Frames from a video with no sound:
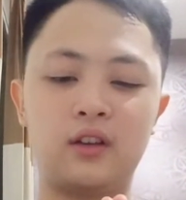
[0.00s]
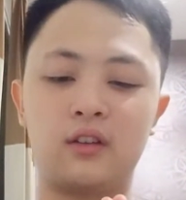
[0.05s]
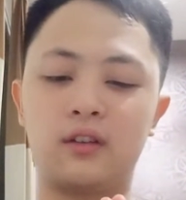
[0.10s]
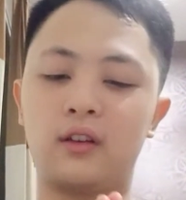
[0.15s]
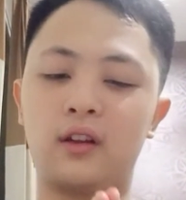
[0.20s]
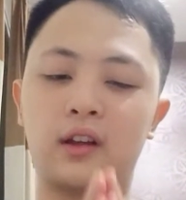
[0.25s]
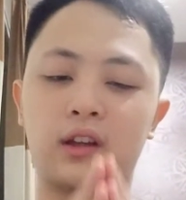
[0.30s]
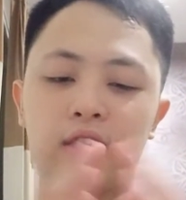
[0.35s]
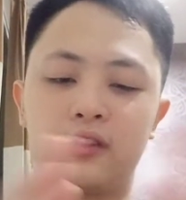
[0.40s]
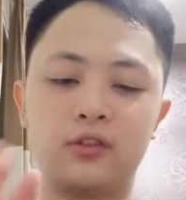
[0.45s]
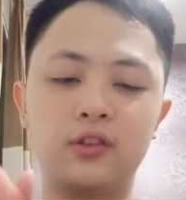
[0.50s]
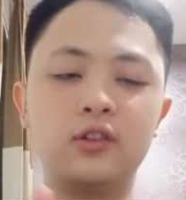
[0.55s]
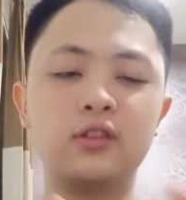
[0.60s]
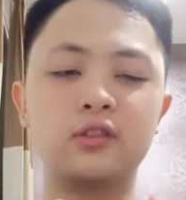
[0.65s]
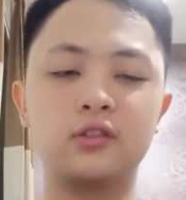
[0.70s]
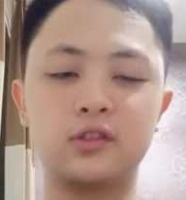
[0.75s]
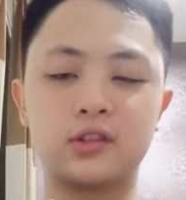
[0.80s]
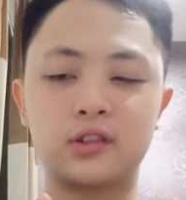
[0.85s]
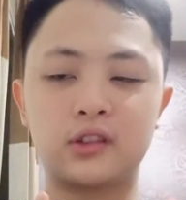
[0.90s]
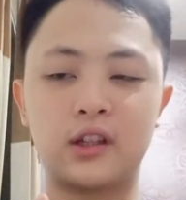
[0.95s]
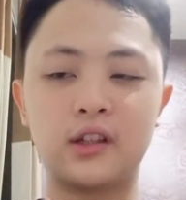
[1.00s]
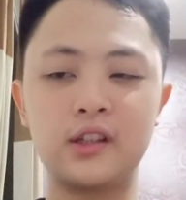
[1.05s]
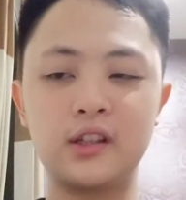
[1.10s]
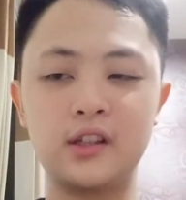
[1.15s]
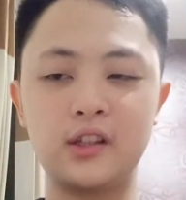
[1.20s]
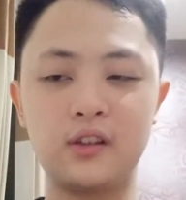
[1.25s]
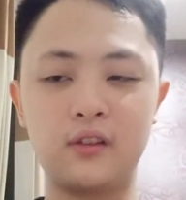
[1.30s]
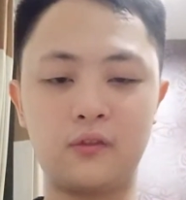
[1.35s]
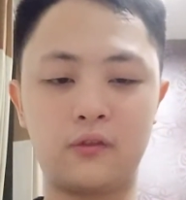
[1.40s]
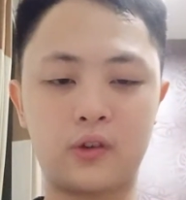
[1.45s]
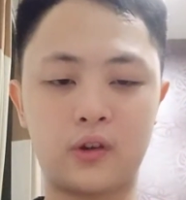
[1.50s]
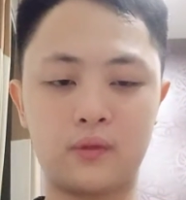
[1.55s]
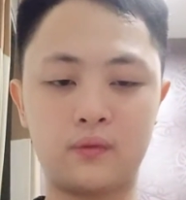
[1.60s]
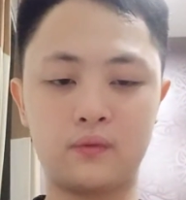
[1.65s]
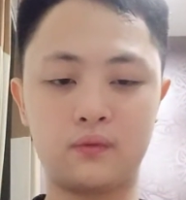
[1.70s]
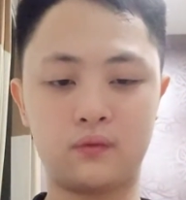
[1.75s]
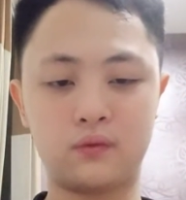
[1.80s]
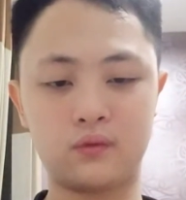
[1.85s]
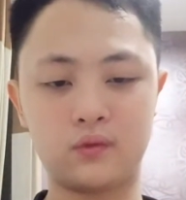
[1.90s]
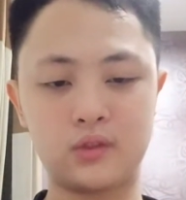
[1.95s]
like if you want to study
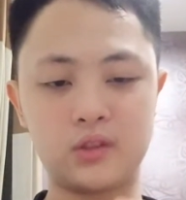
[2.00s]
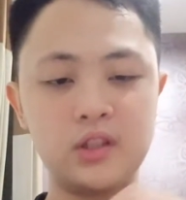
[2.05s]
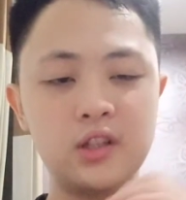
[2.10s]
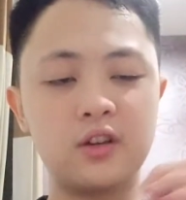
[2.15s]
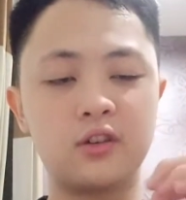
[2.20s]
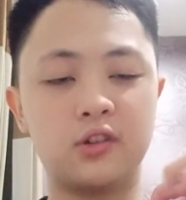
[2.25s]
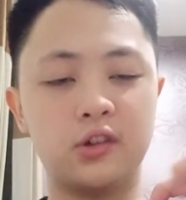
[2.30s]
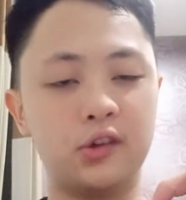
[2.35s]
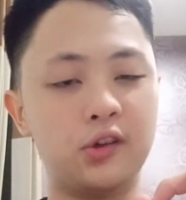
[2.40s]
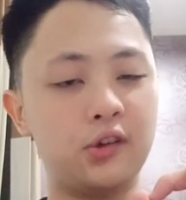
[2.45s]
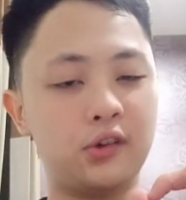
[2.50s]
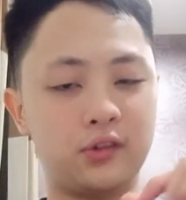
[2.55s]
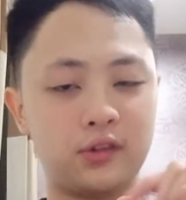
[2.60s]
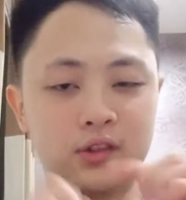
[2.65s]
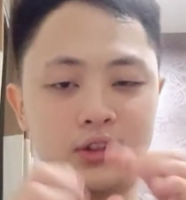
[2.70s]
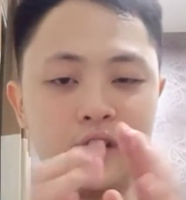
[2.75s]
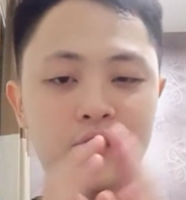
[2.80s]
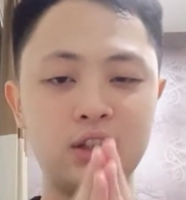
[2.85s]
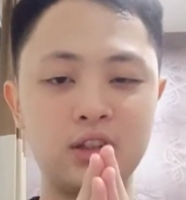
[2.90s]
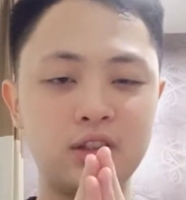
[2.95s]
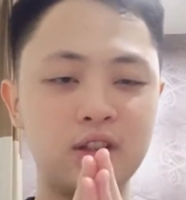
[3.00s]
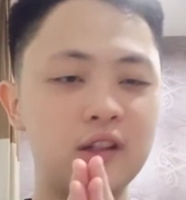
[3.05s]
from zero, then